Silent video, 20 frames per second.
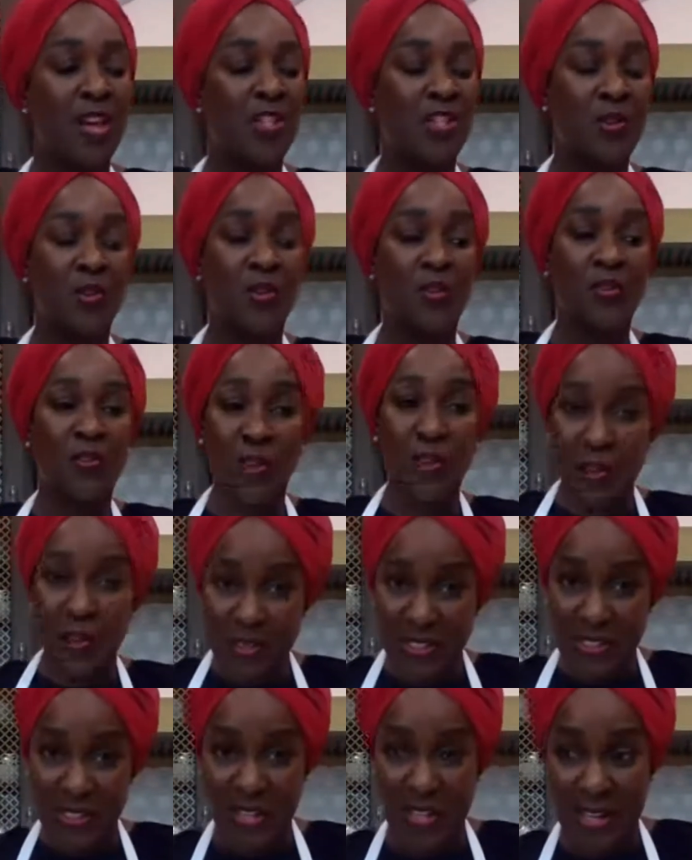So the
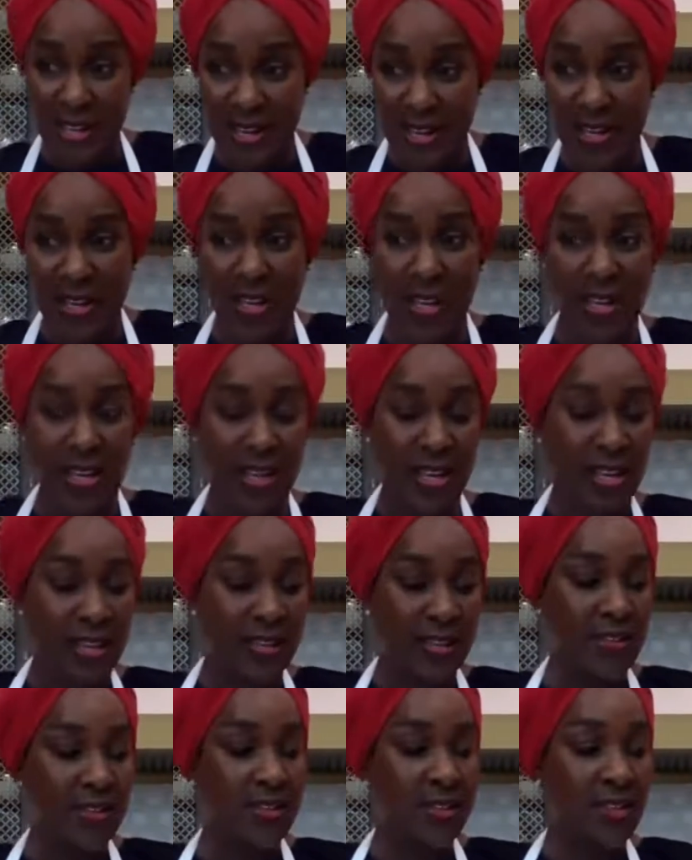first thing
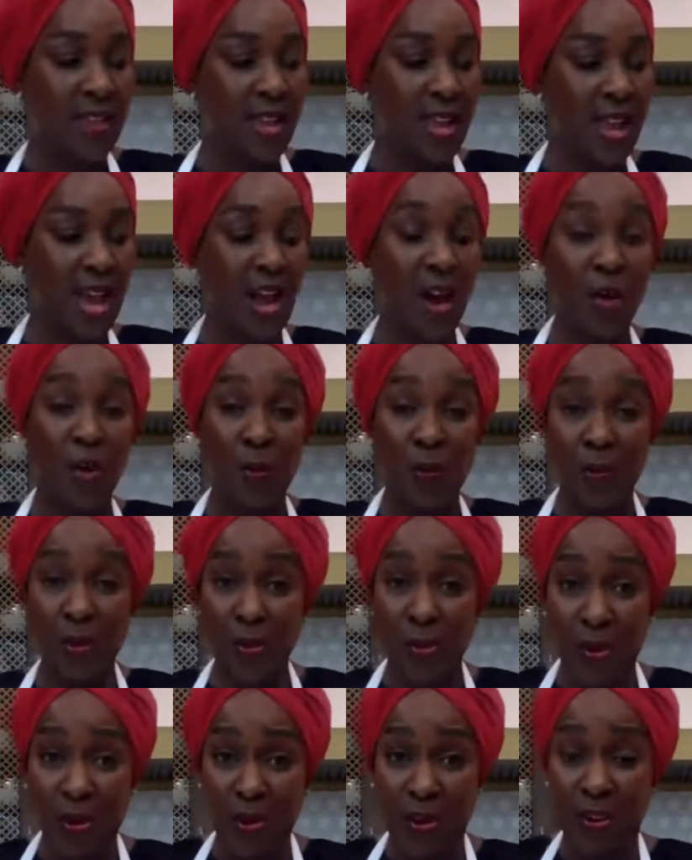is, I hope
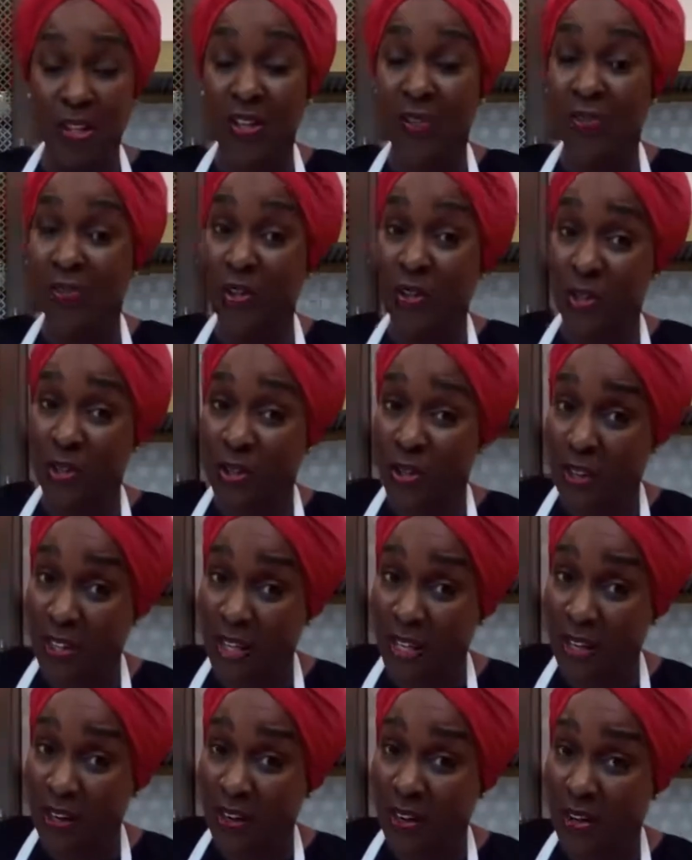you all, if you're
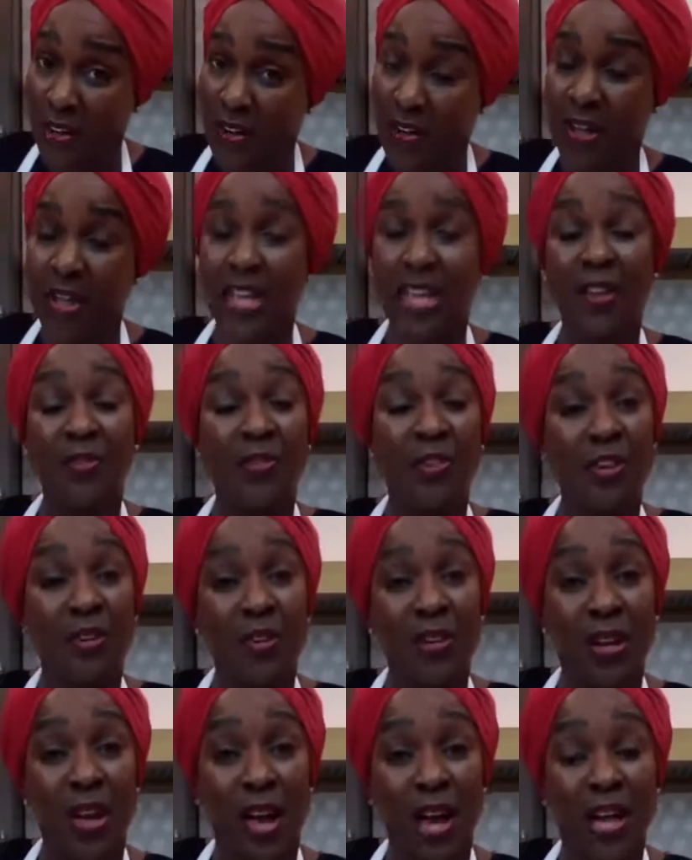cooking along, if
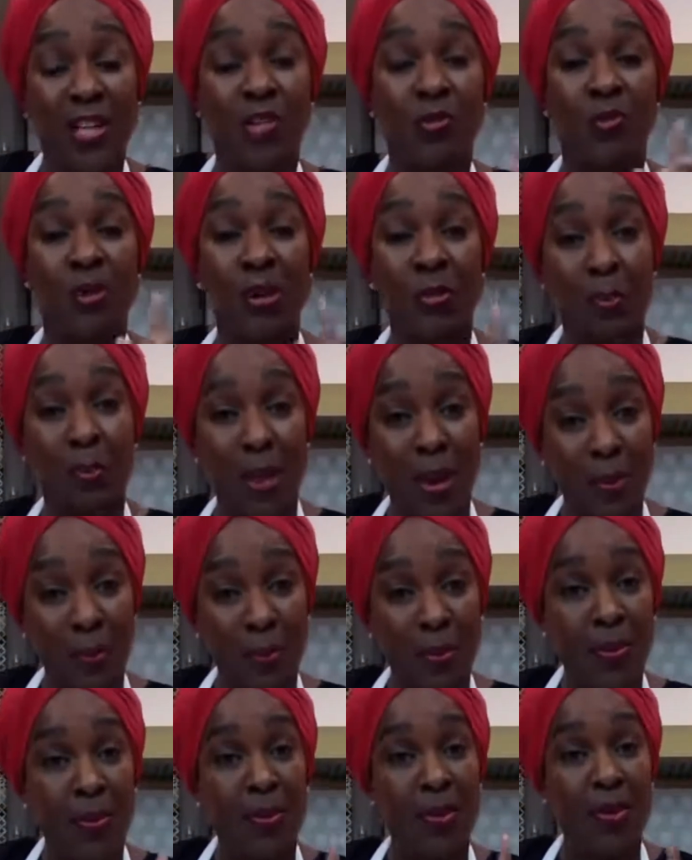you're not,
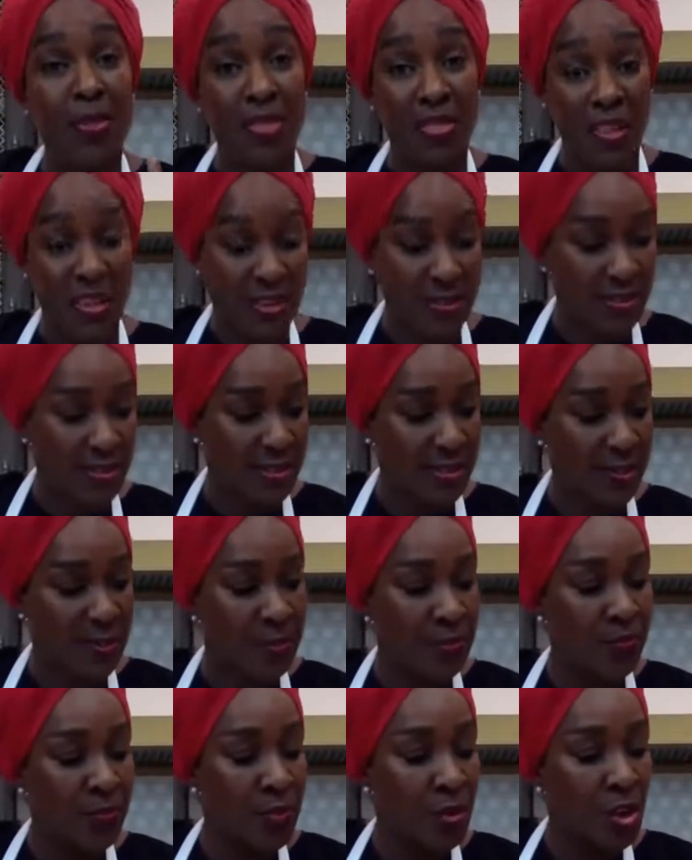remember
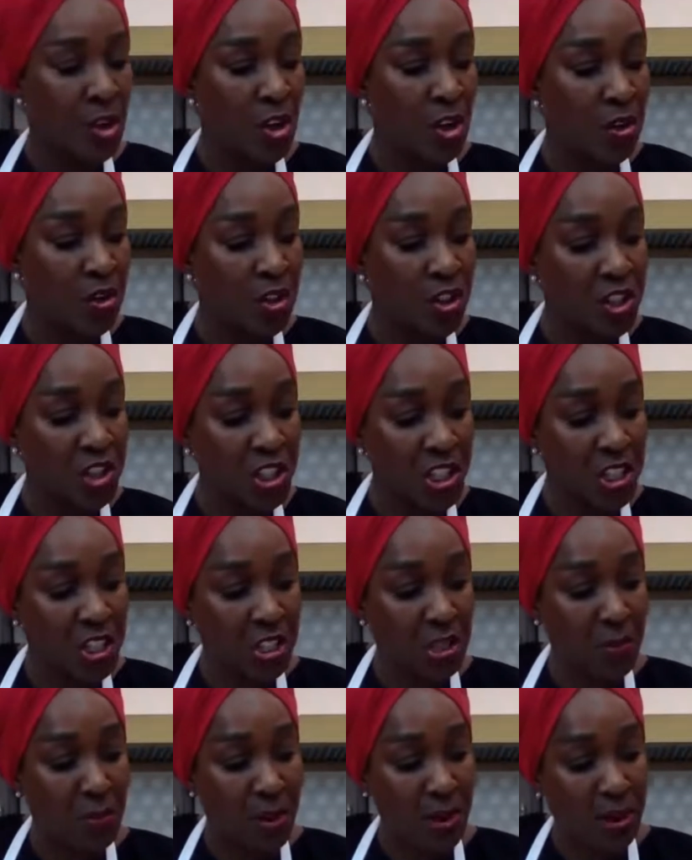this. Your
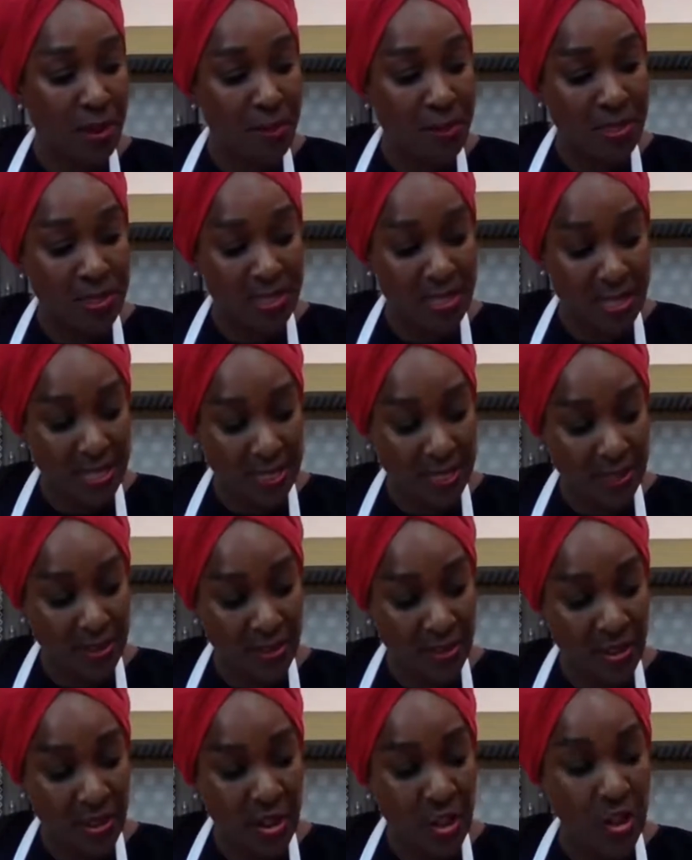shish kebab
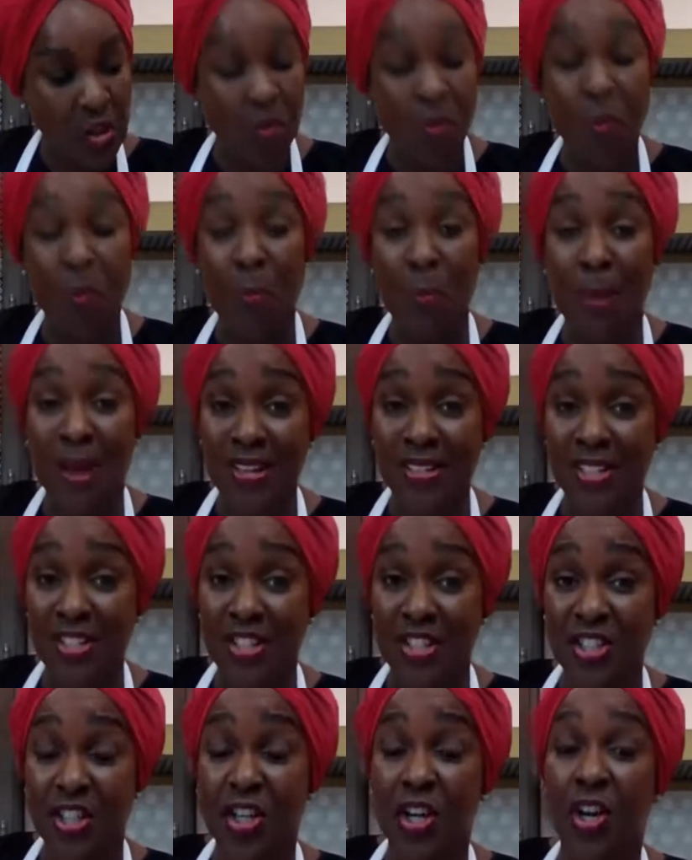sticks, you
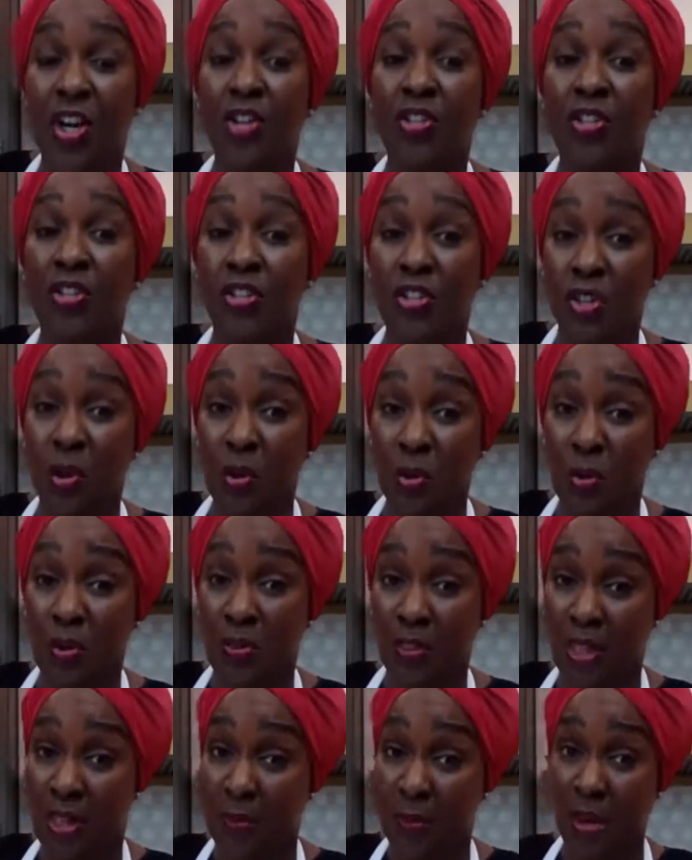must
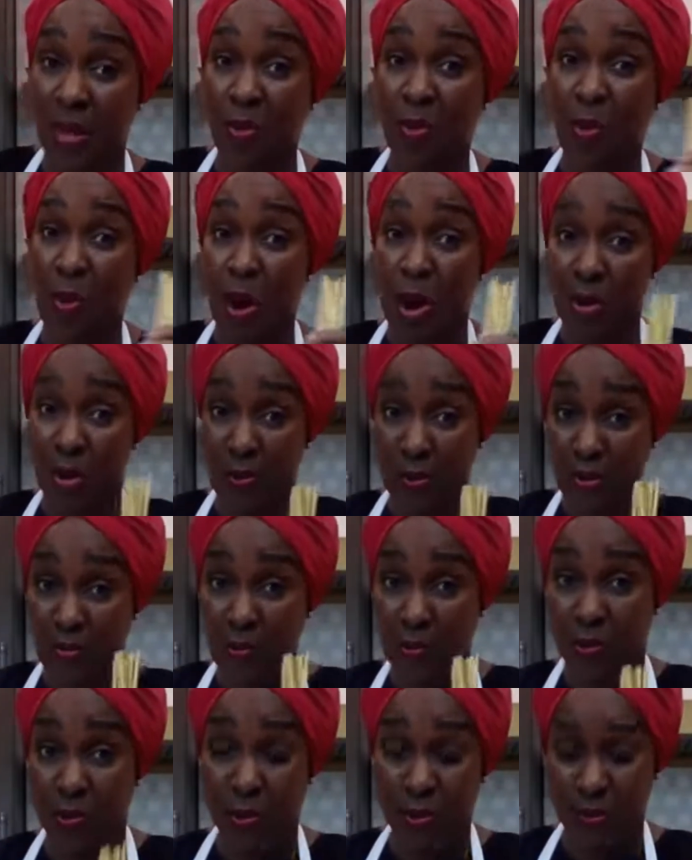soak them in water
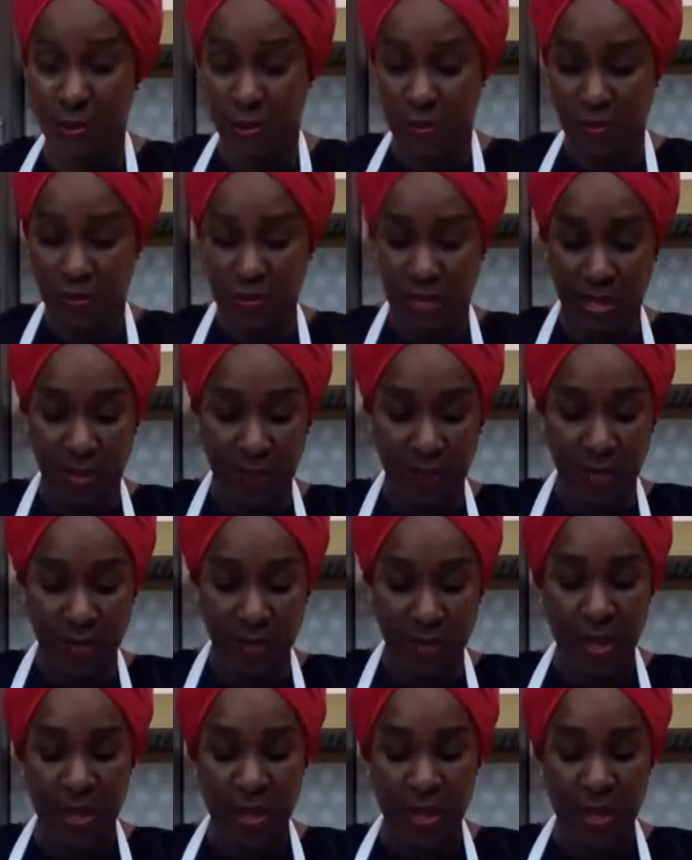before you use them.